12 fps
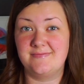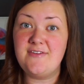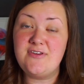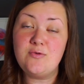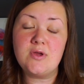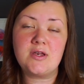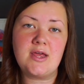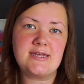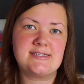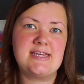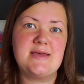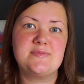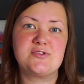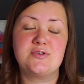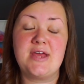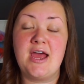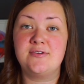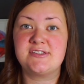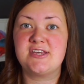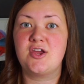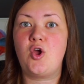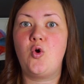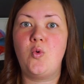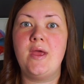If you would like tips on how to
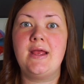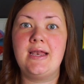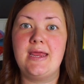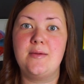quickly